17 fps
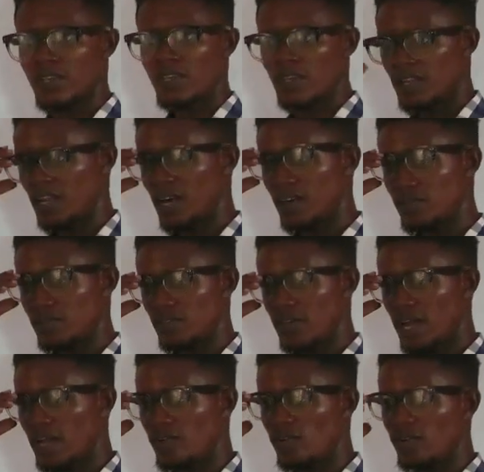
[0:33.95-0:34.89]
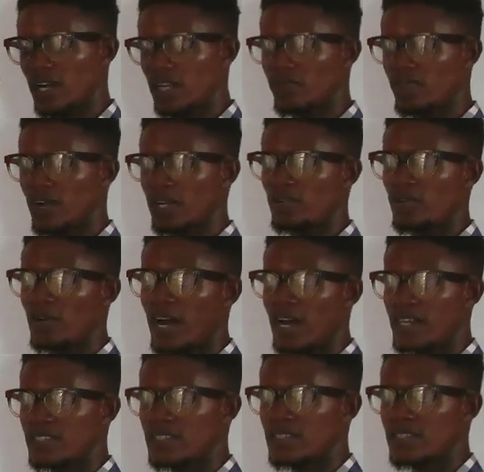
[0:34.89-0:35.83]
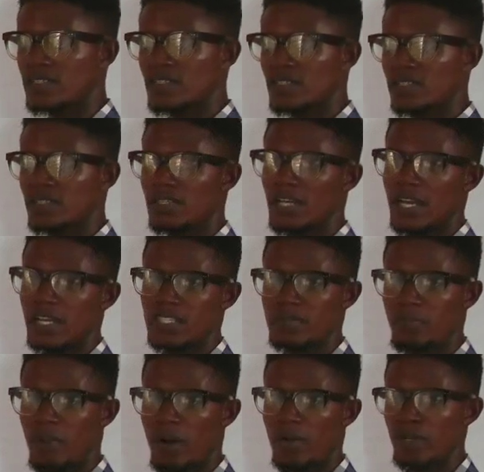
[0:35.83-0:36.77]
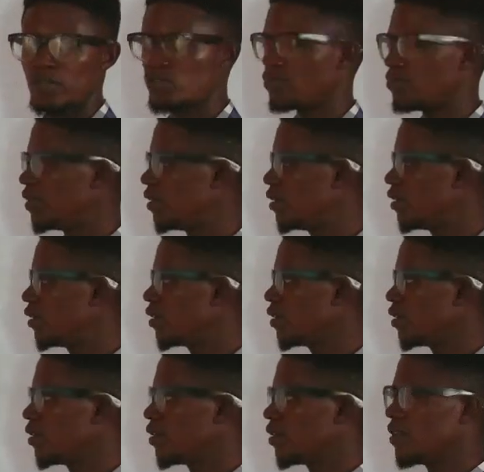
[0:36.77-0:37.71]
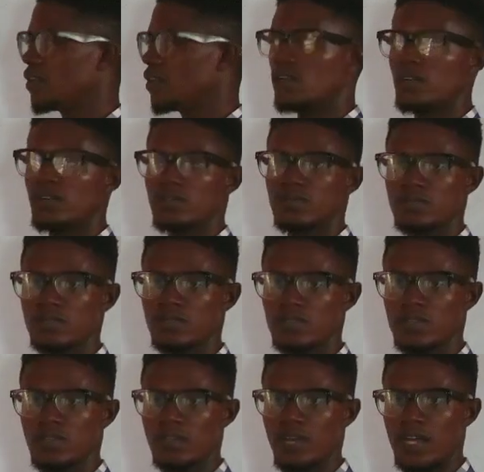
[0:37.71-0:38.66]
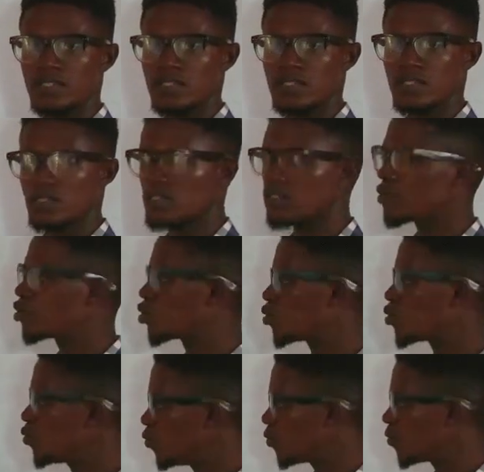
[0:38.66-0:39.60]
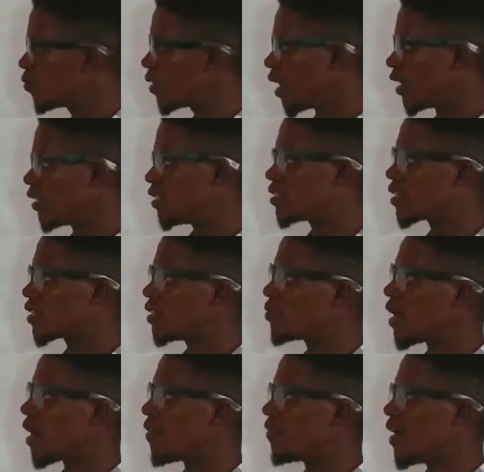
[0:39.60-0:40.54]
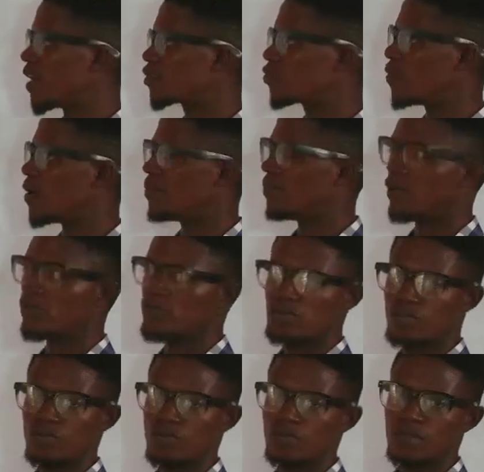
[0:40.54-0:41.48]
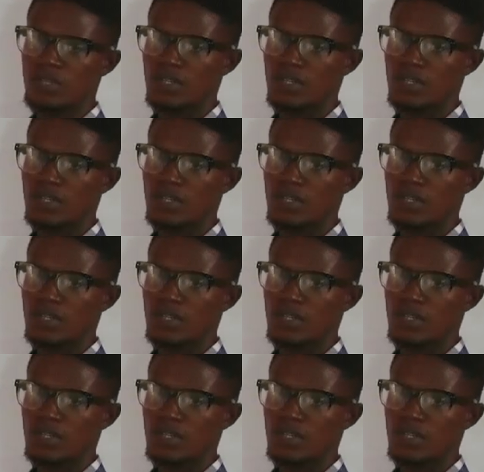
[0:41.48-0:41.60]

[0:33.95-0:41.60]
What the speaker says: Now we know that a quadratic factor has the highest power to be in the as 2. And in this case we have x squared plus 2.